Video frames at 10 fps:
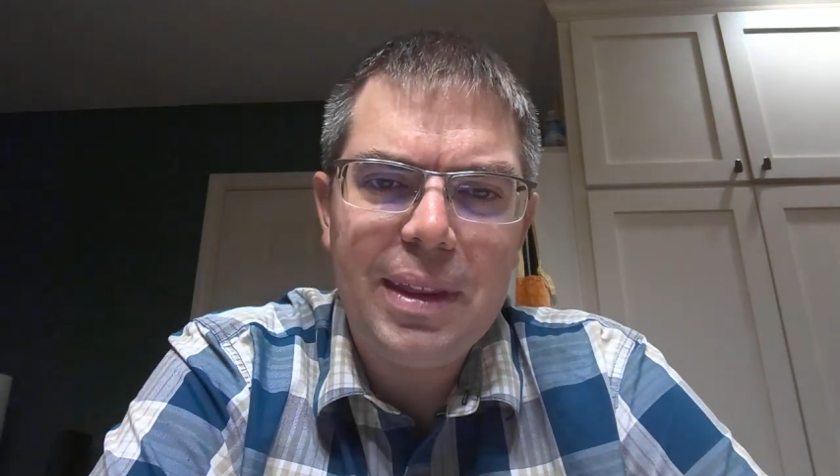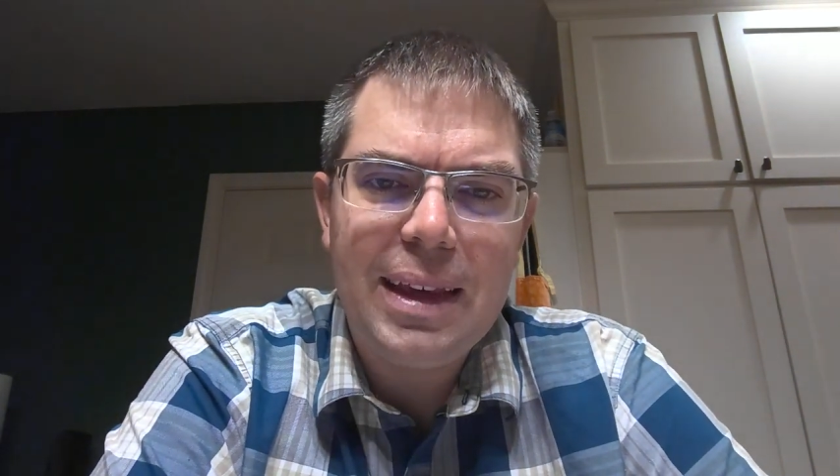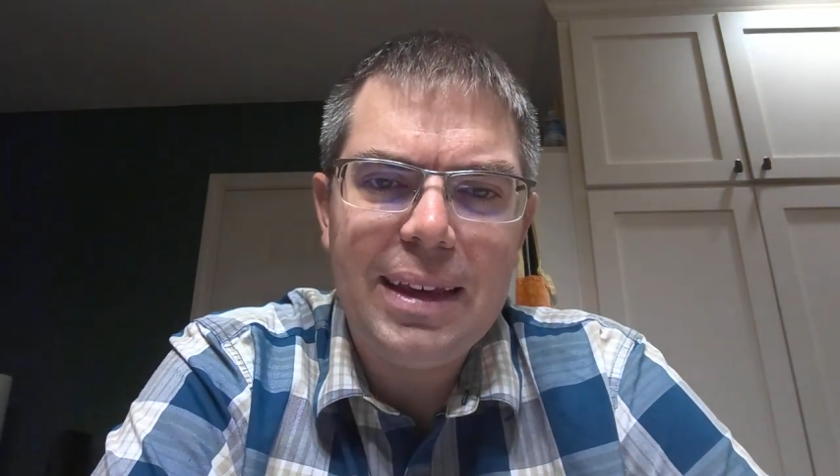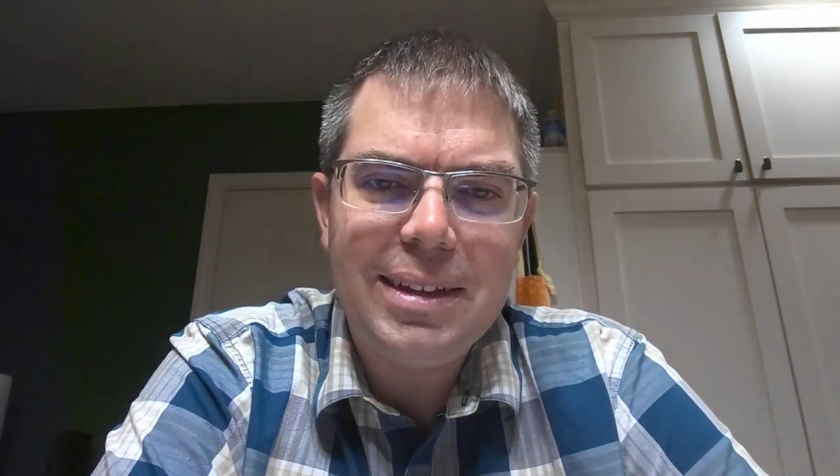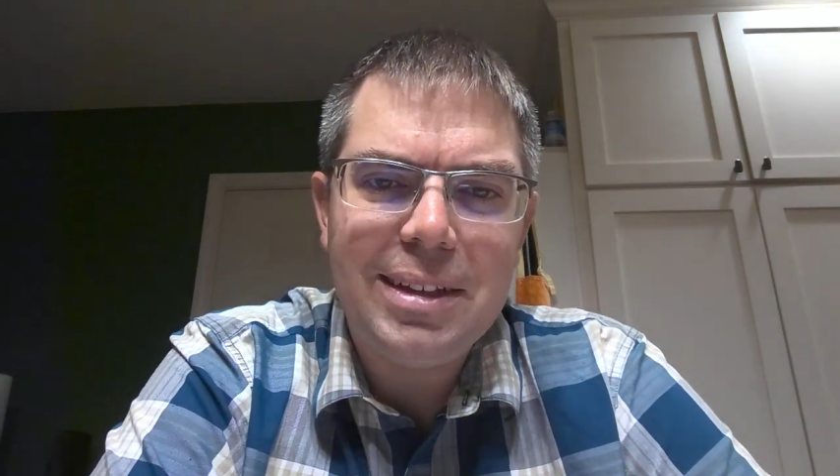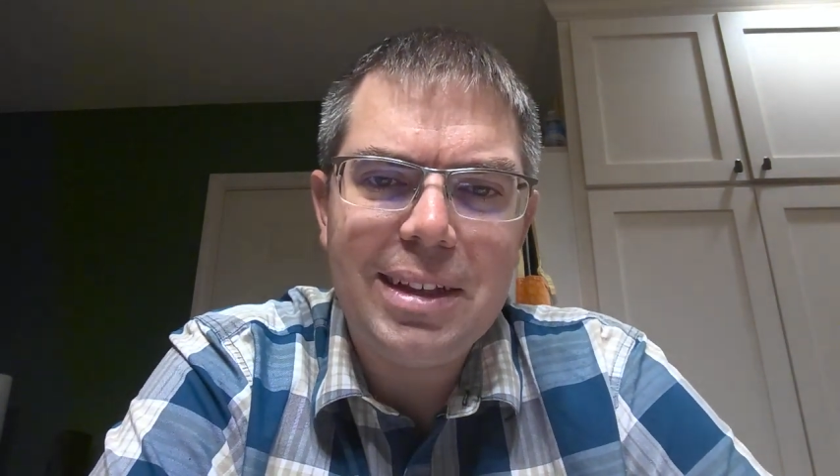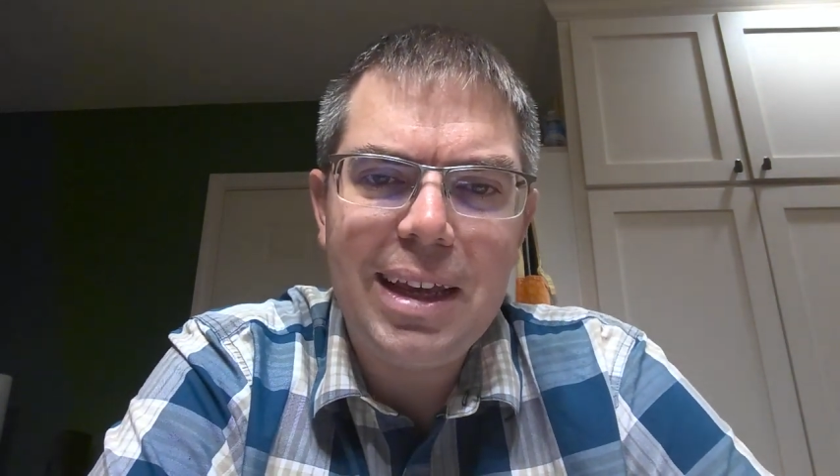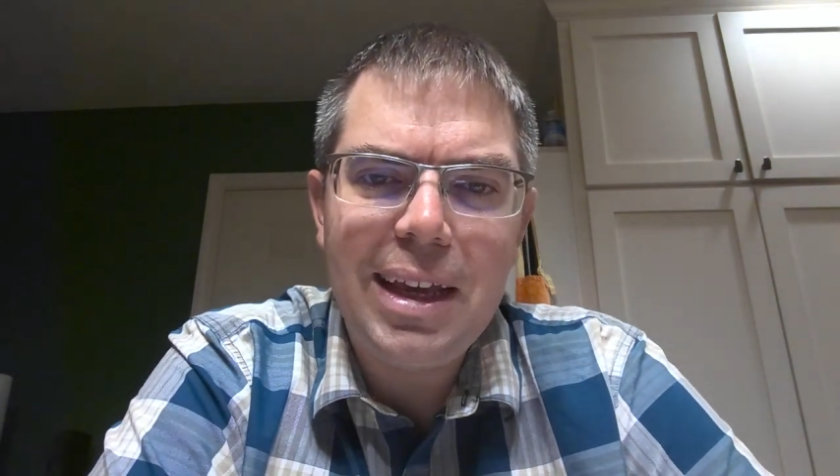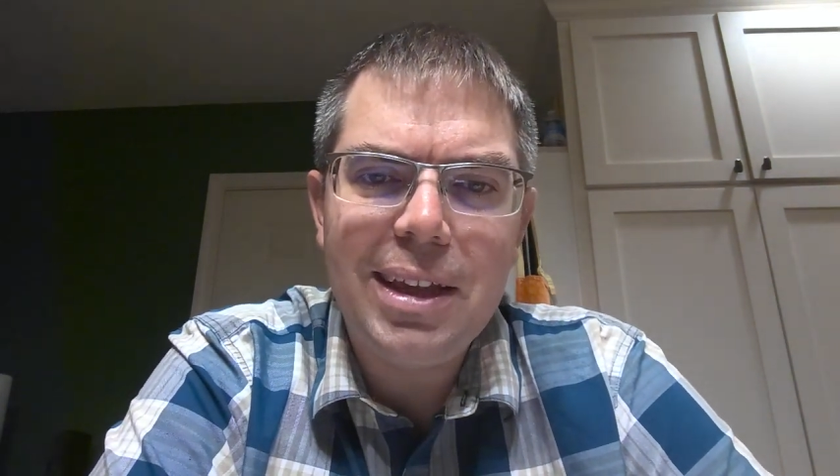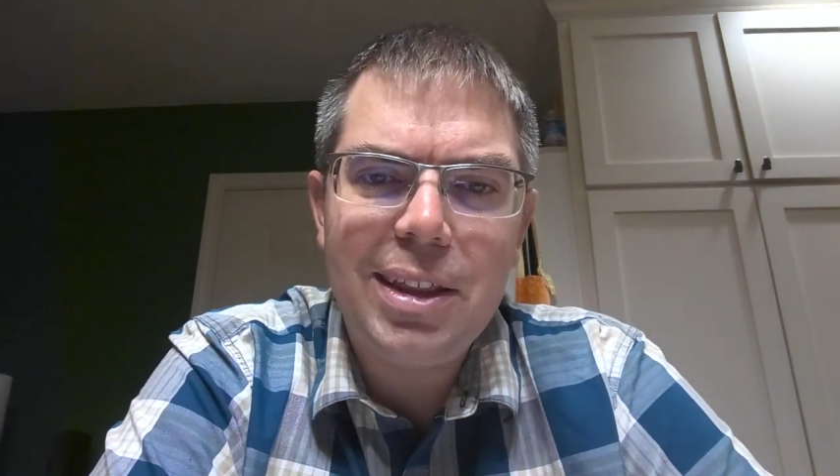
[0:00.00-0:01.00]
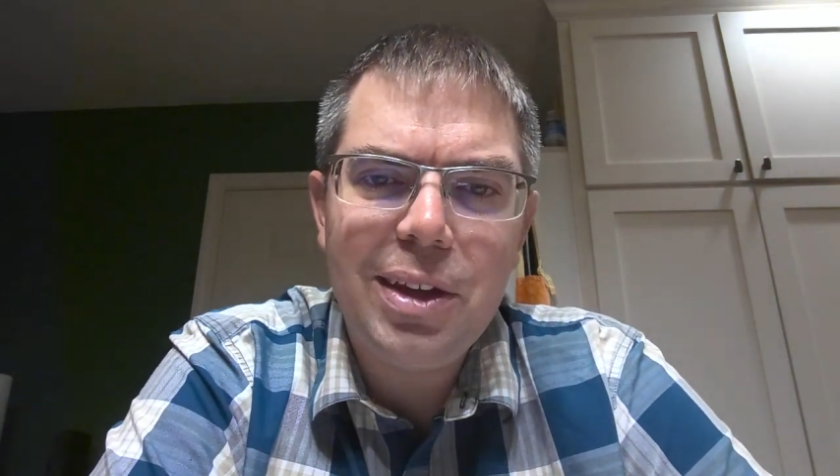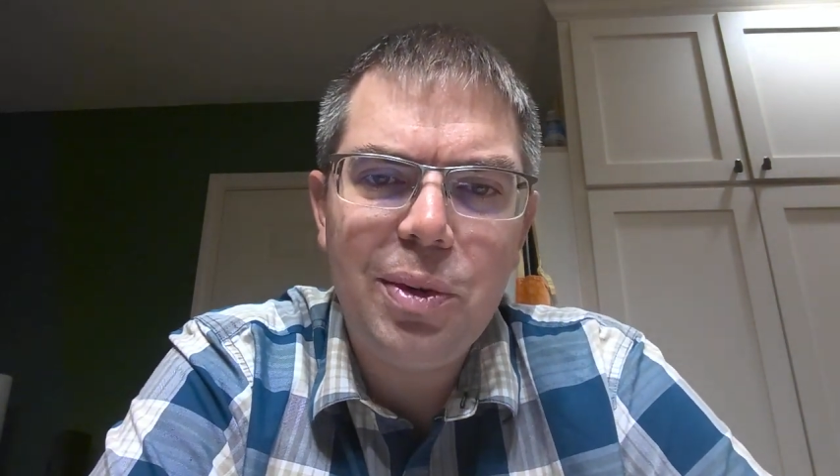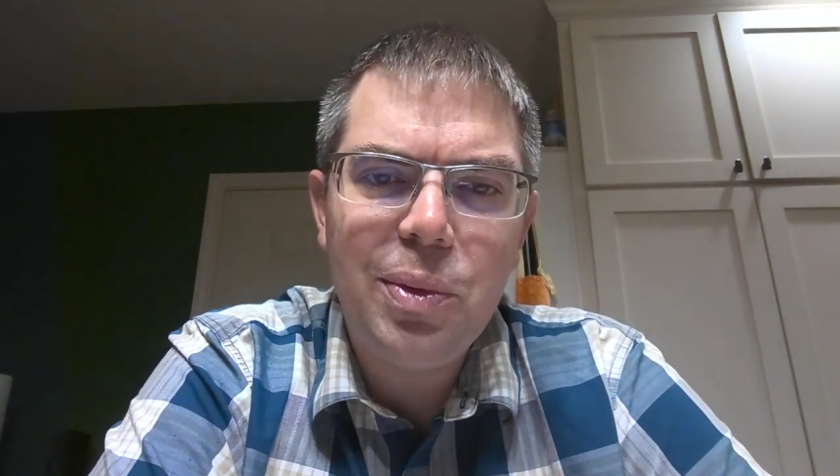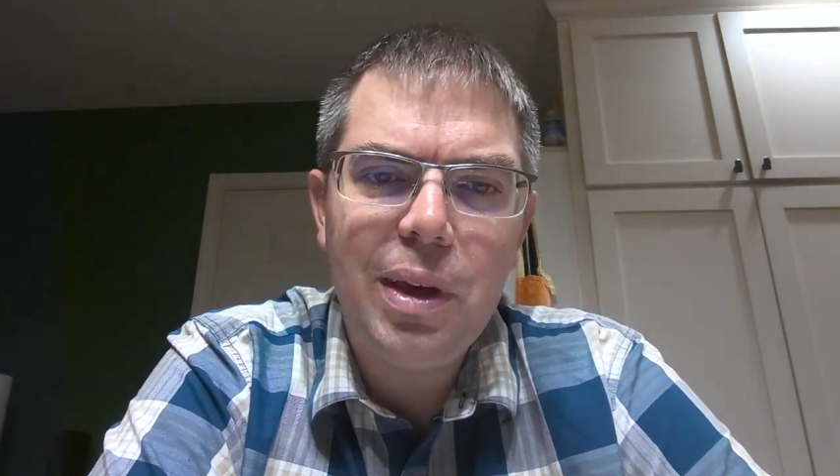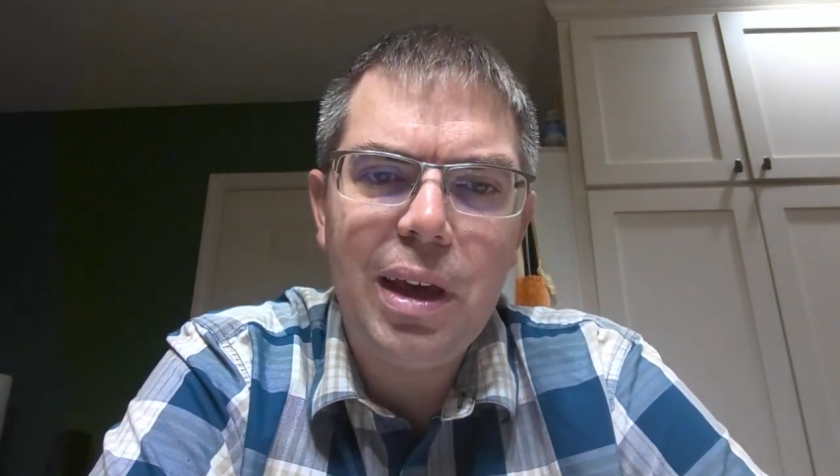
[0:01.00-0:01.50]
And today I
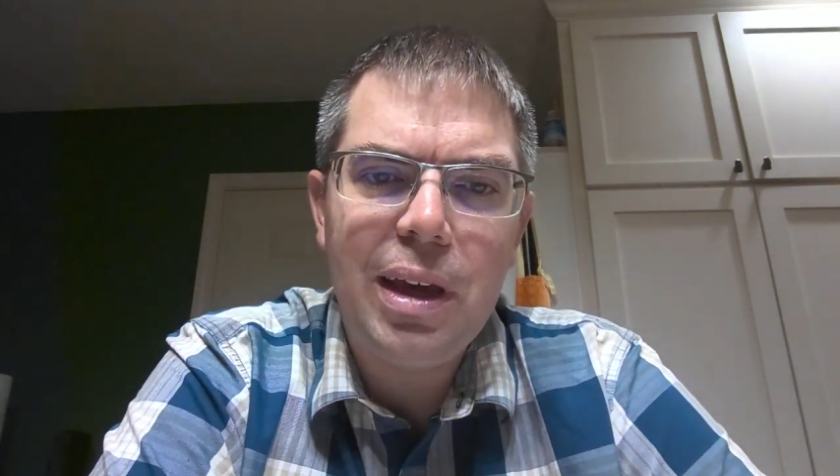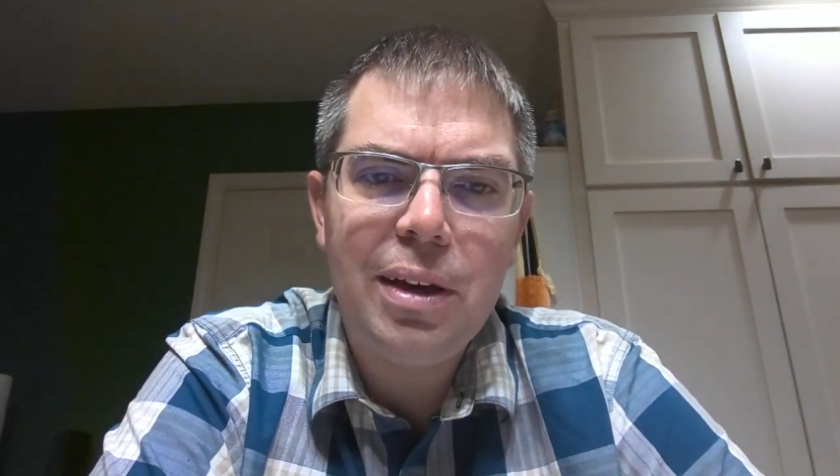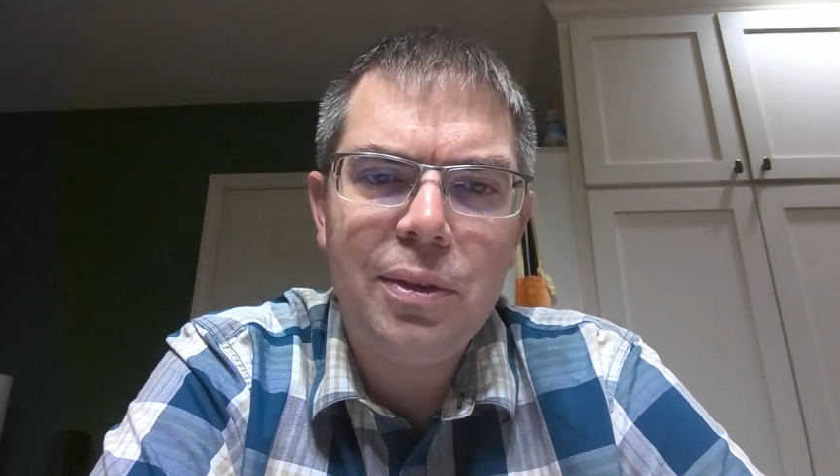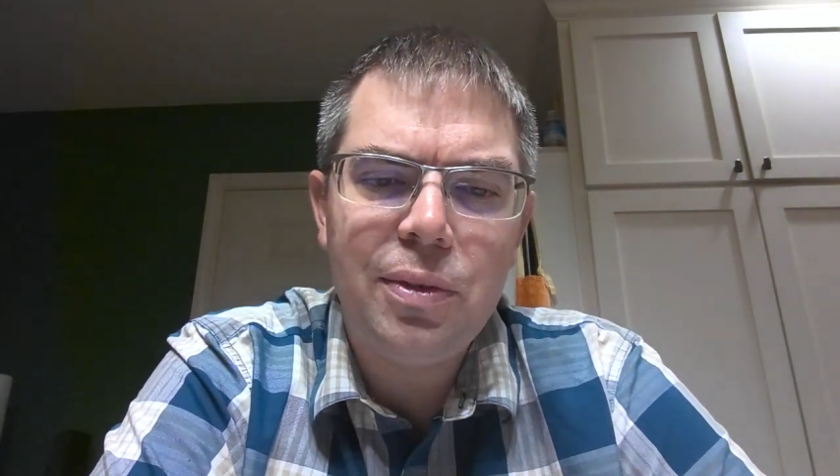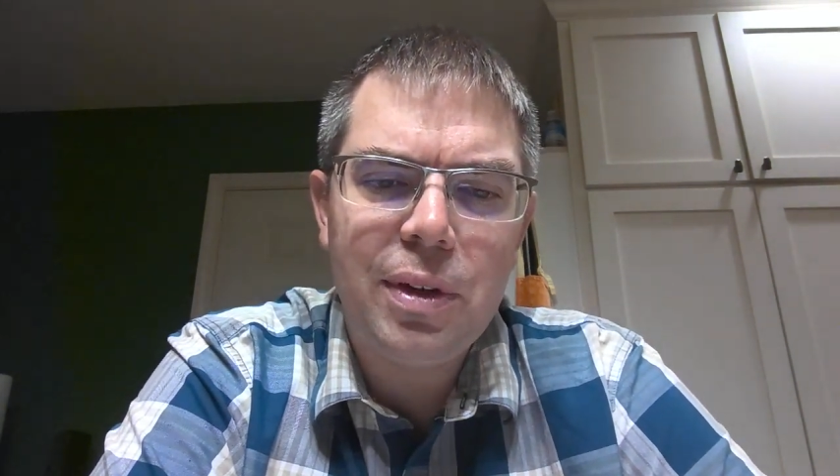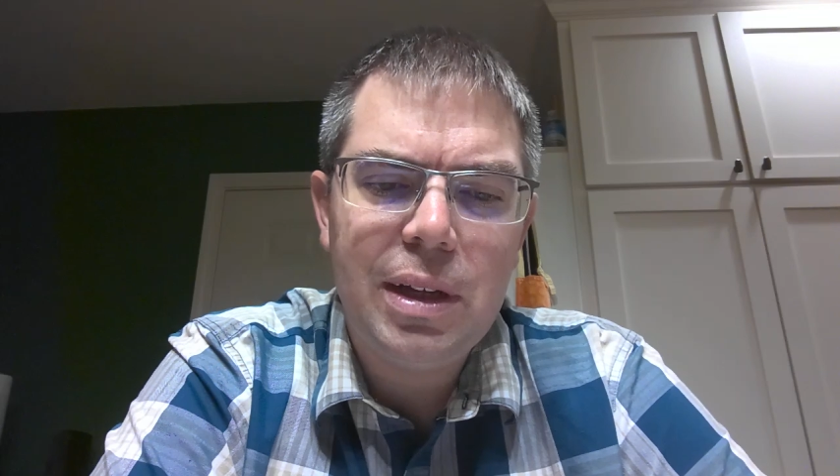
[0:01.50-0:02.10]
think we have